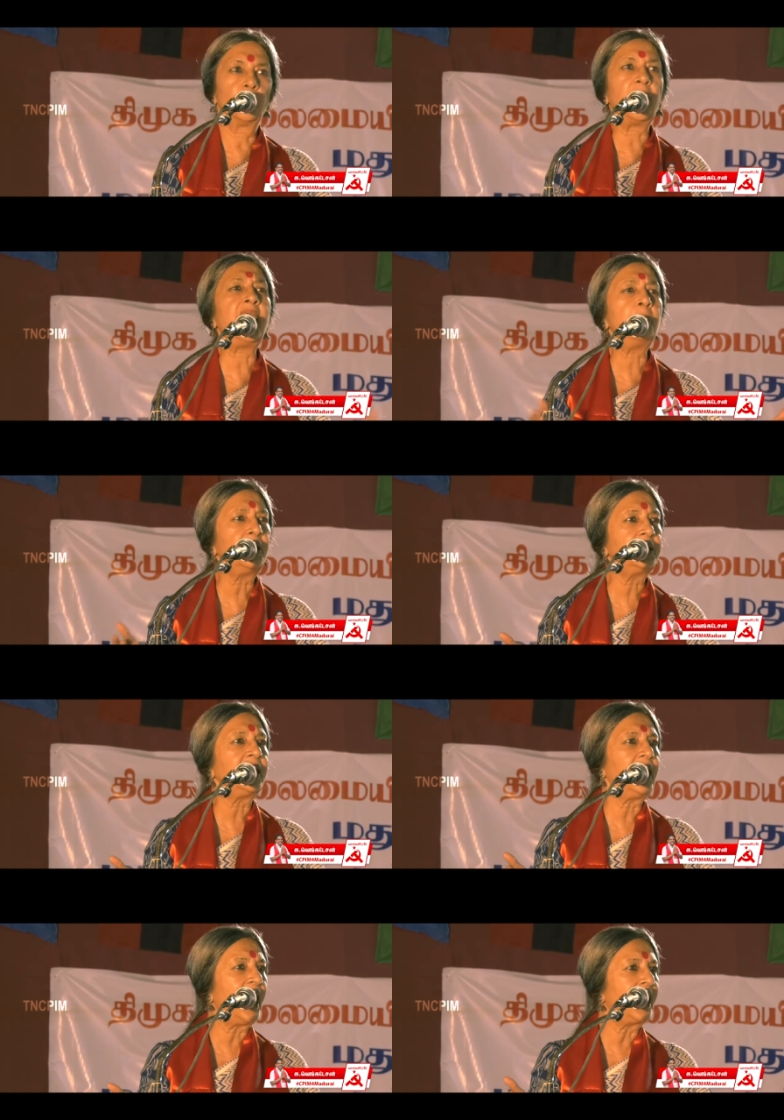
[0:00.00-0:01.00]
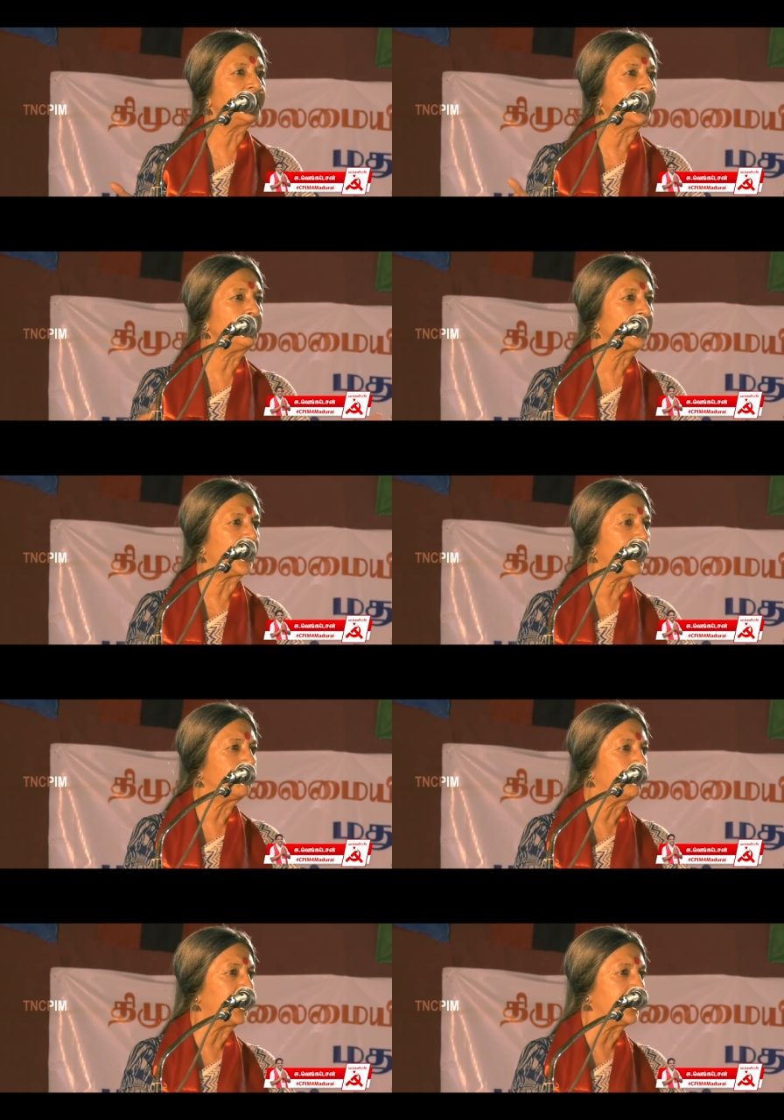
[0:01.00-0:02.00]
Where were the A I D M K
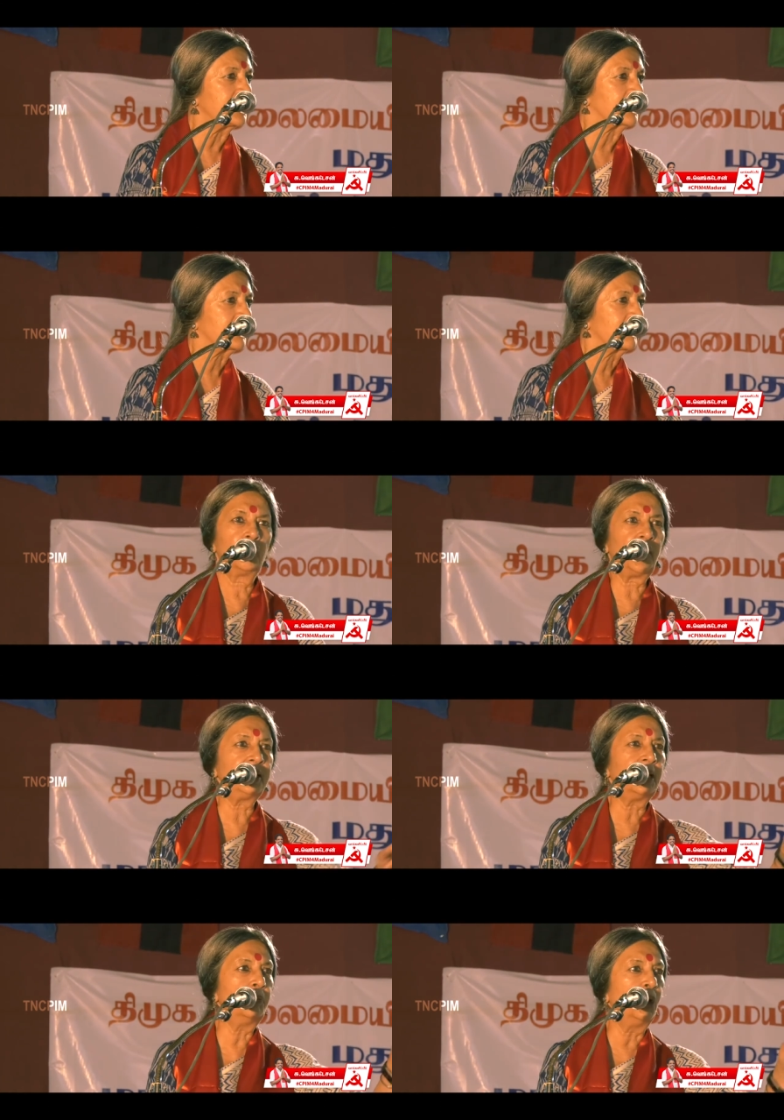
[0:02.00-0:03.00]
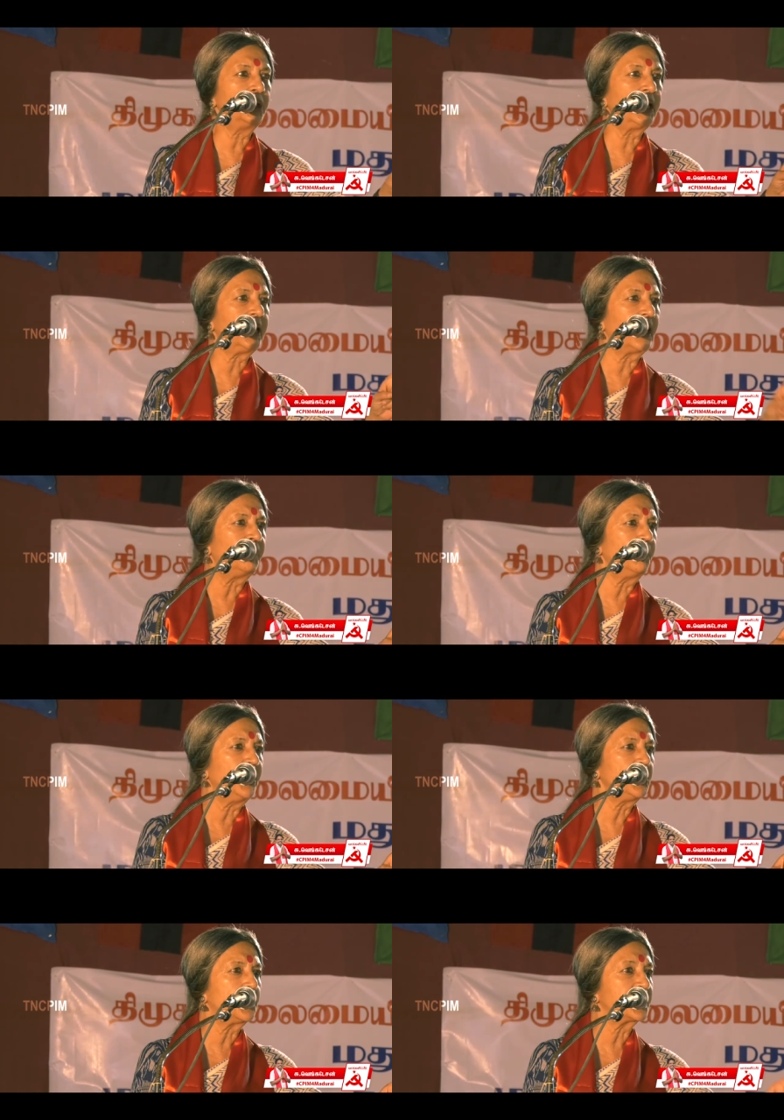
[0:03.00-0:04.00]
M Ps when the Modi
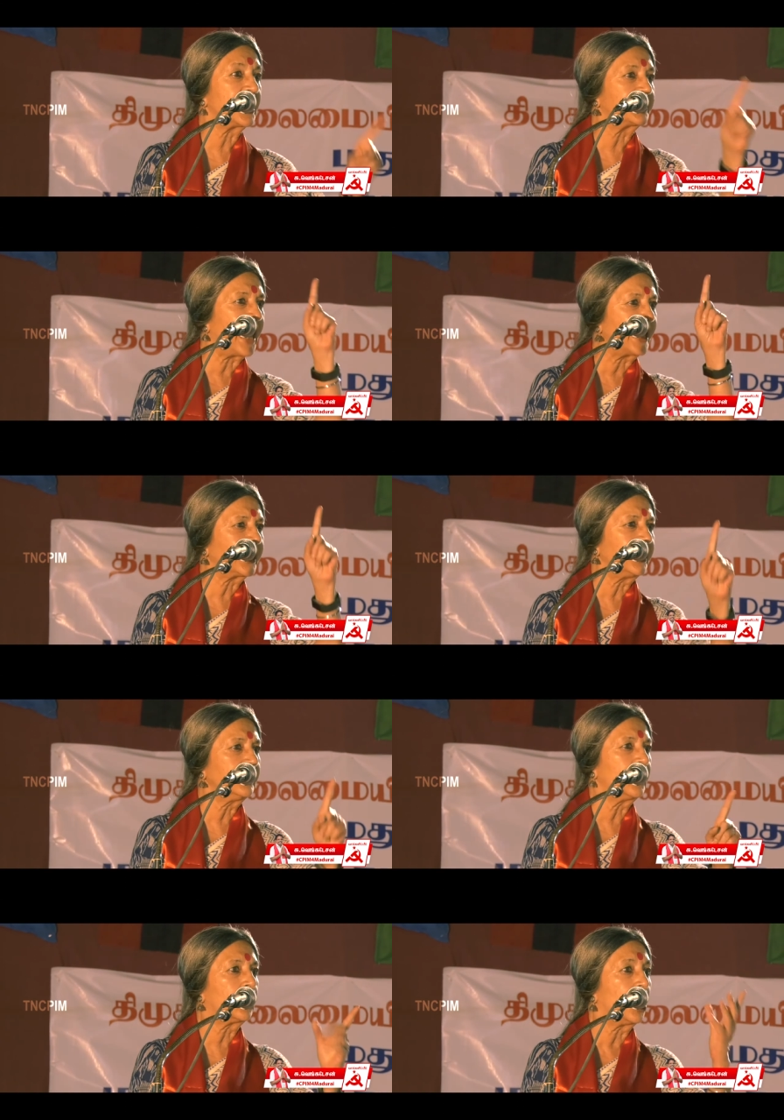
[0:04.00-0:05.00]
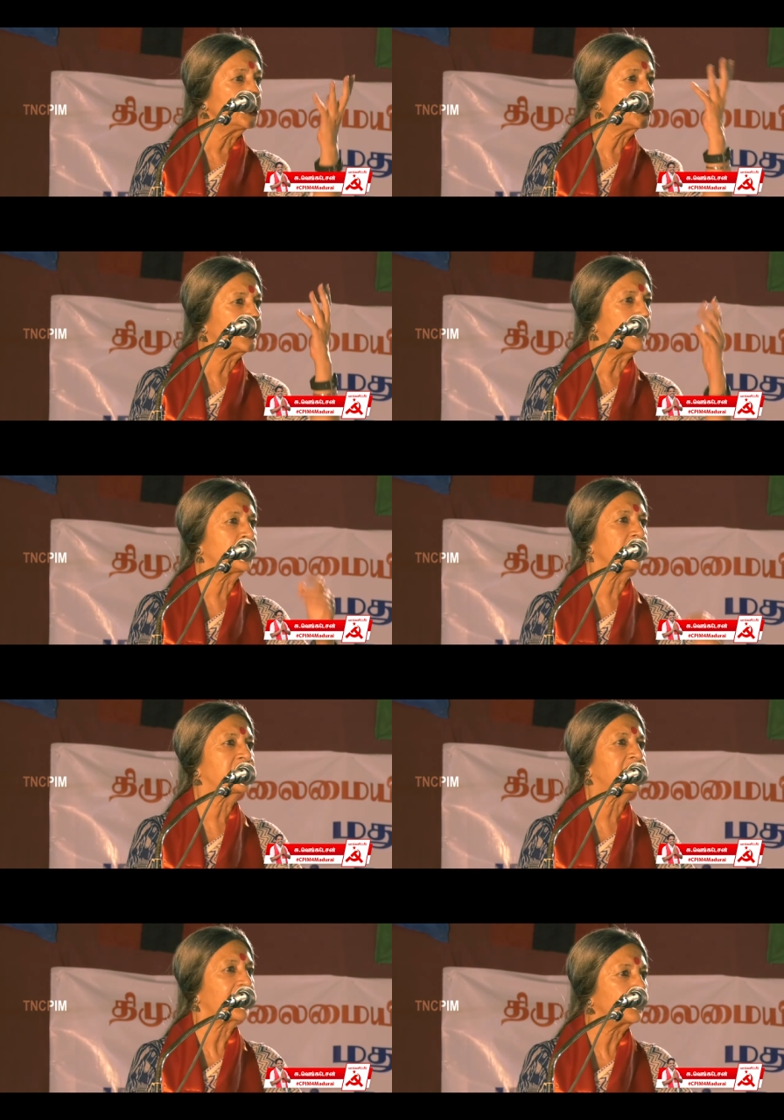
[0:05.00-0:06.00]
government was attacking the concept of
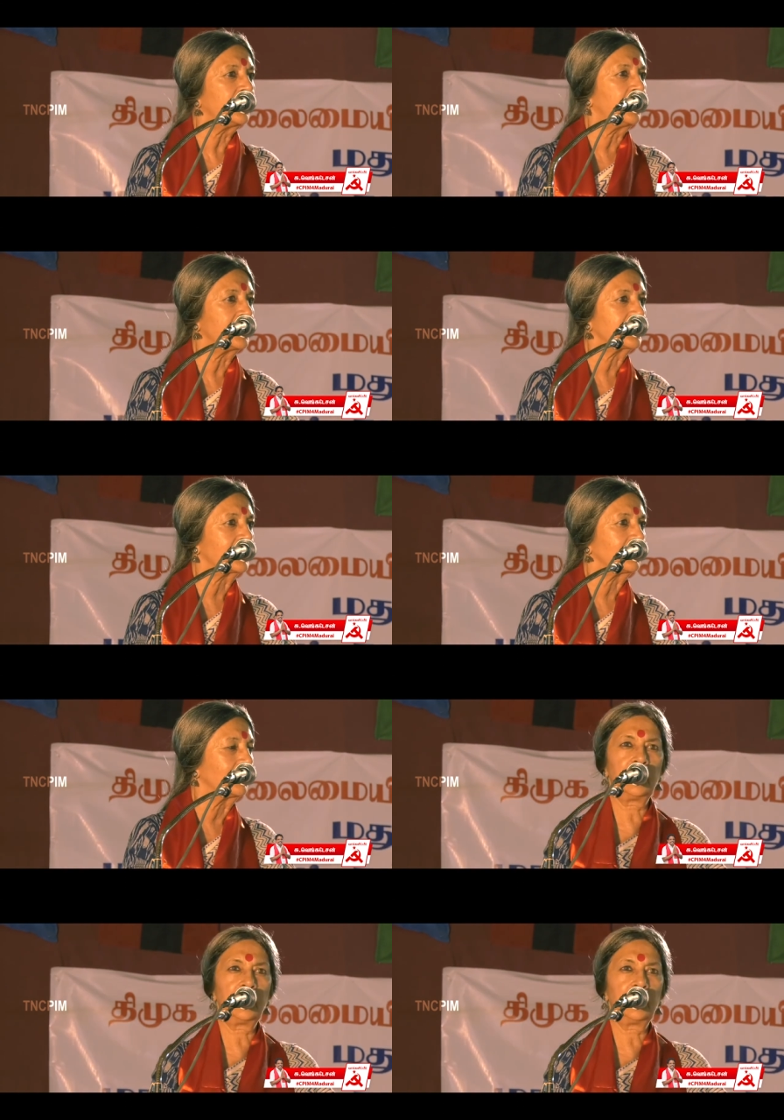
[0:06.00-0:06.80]
secularism?